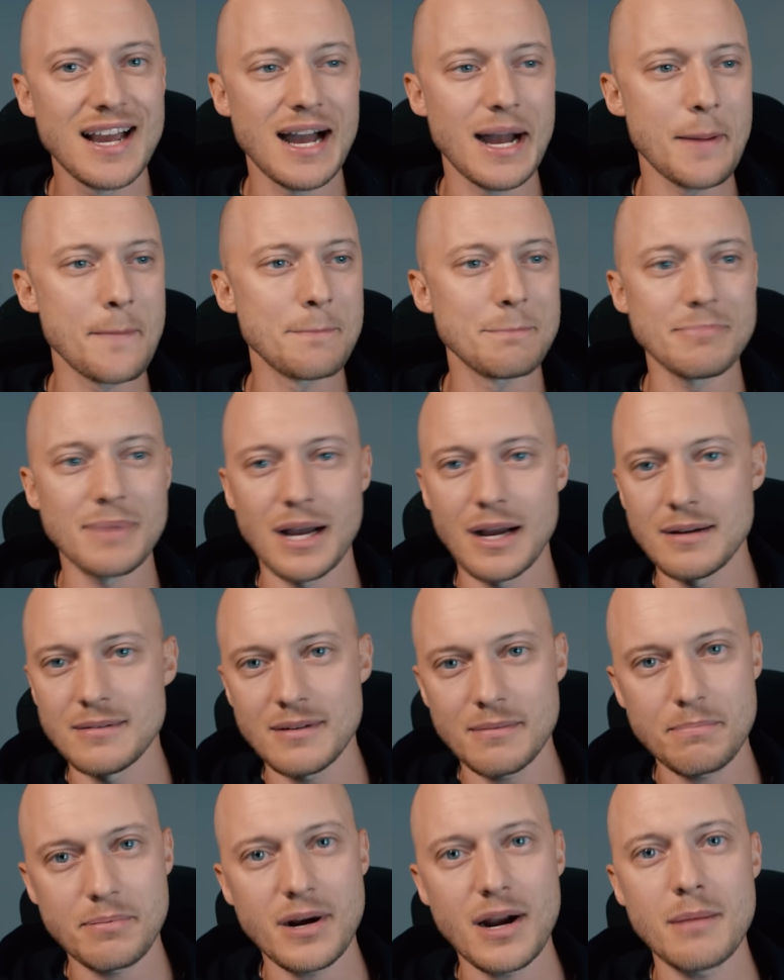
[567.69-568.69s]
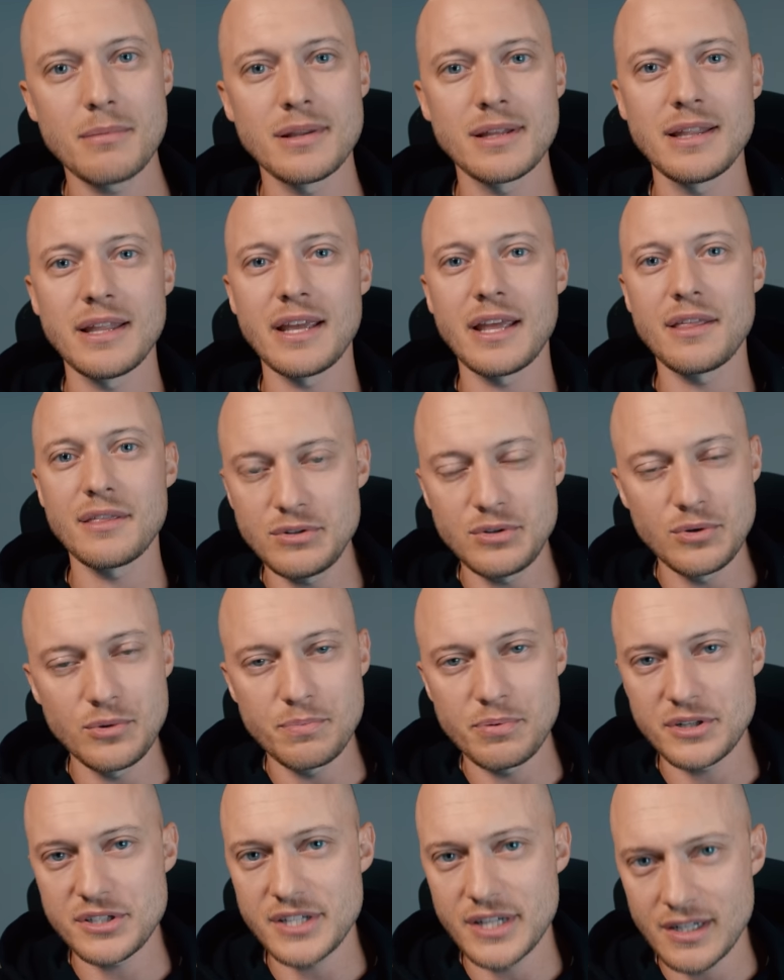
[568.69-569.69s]
I'm probably like
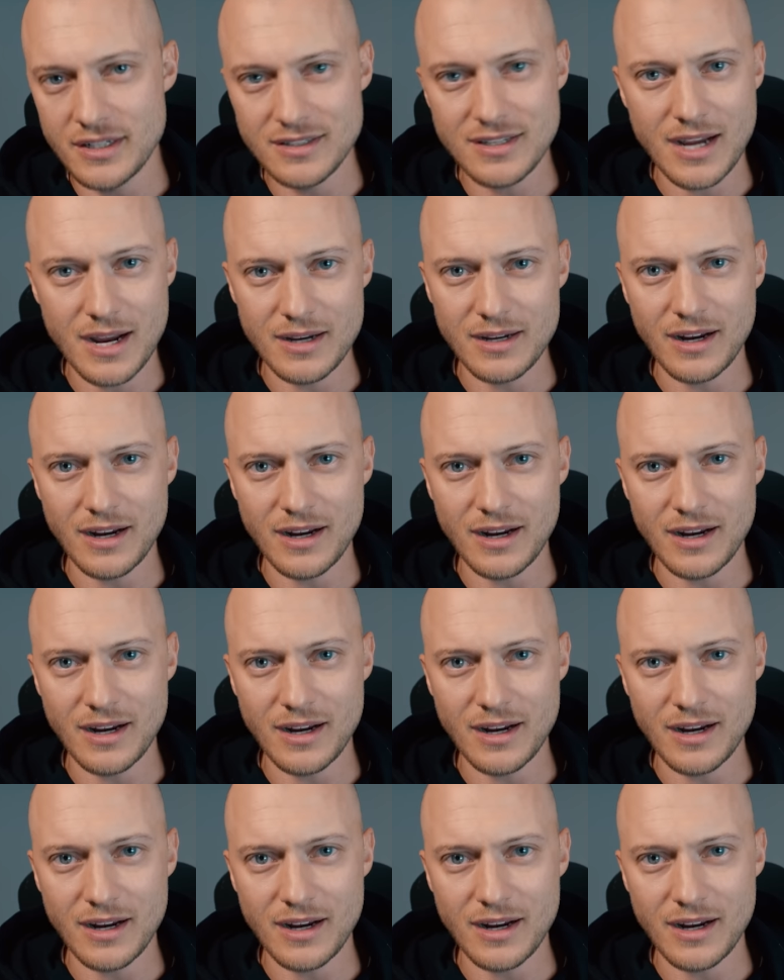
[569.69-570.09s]
2%.